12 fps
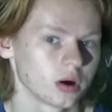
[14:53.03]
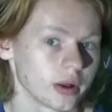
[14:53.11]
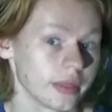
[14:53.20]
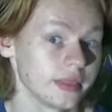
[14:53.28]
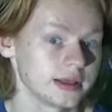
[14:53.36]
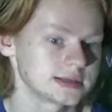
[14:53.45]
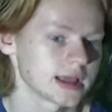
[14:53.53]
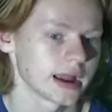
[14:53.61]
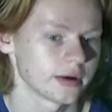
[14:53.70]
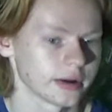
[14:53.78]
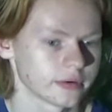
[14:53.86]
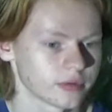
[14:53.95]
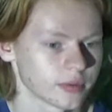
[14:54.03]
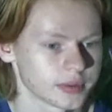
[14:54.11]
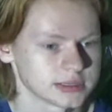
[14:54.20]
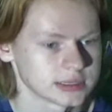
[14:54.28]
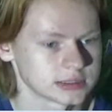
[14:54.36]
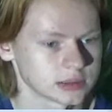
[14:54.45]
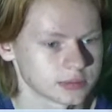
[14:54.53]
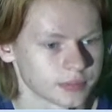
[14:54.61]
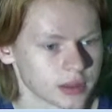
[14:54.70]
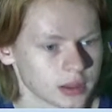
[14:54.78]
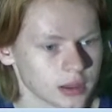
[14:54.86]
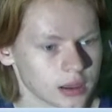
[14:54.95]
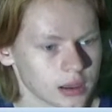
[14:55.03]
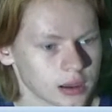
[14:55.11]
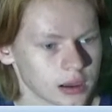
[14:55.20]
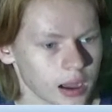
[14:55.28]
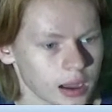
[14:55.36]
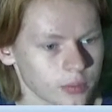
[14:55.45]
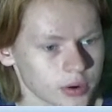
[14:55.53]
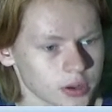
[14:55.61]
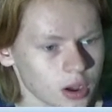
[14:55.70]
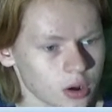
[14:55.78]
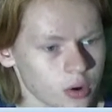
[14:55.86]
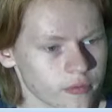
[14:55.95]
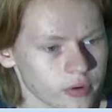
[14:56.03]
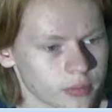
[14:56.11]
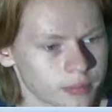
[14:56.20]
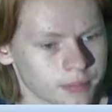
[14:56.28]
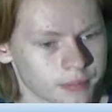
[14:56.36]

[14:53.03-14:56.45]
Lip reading: in this area from this system. I want to go over.